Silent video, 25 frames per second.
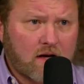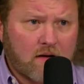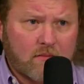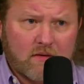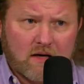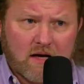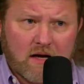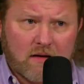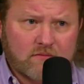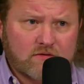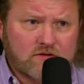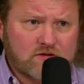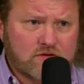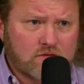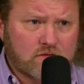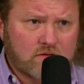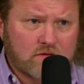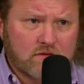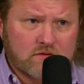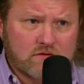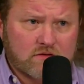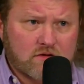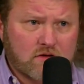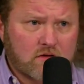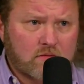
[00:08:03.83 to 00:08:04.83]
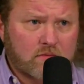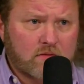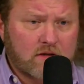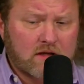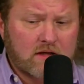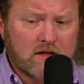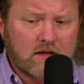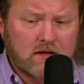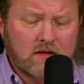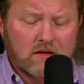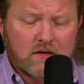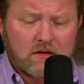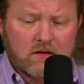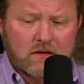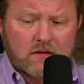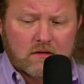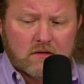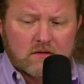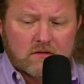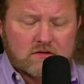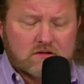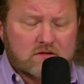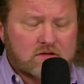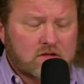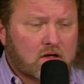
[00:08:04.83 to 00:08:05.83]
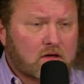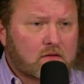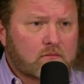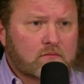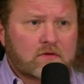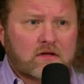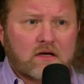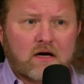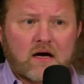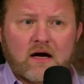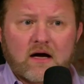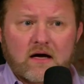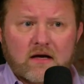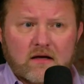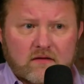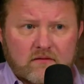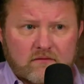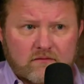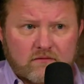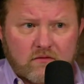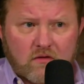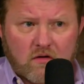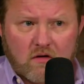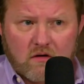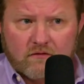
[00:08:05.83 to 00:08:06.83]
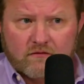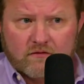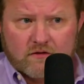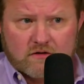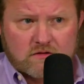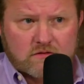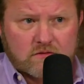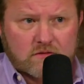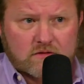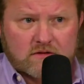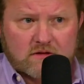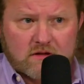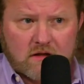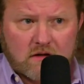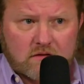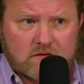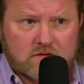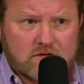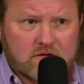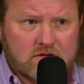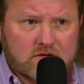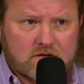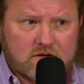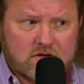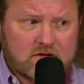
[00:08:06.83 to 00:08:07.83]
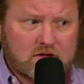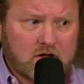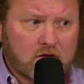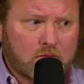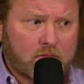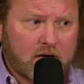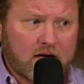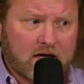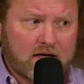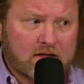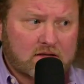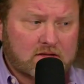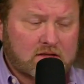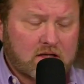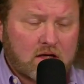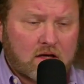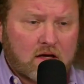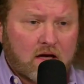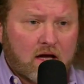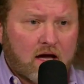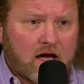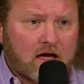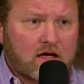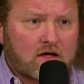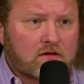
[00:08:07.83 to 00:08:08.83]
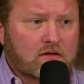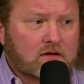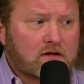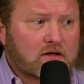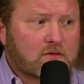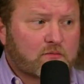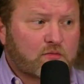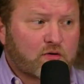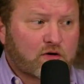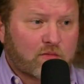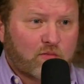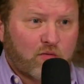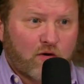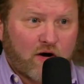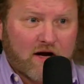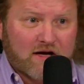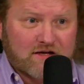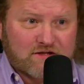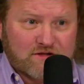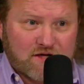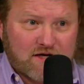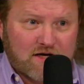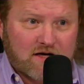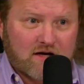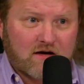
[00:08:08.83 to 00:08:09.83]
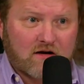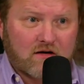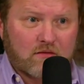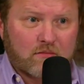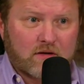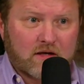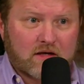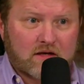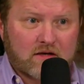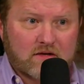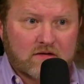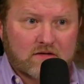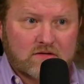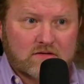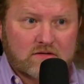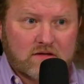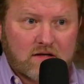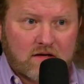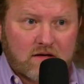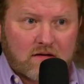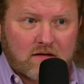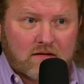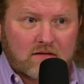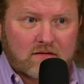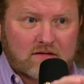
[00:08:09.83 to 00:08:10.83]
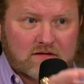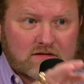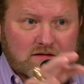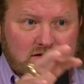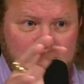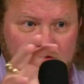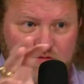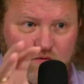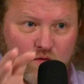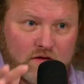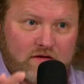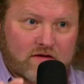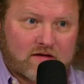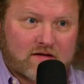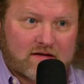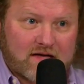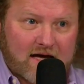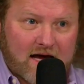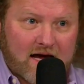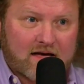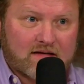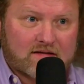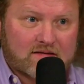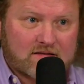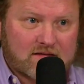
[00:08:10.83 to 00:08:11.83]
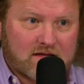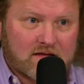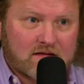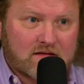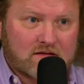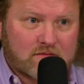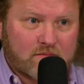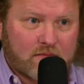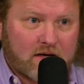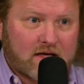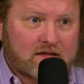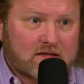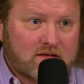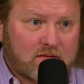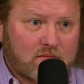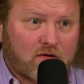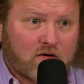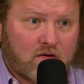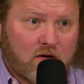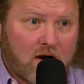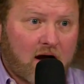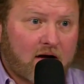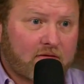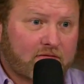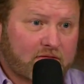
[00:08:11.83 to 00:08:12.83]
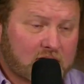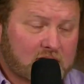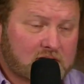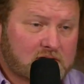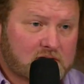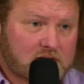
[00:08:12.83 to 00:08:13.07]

I mean, I'm sure there's going to be some kind of artificial intelligence to tell banks, hey, you need to put a branch here because this is what the data says about demographics.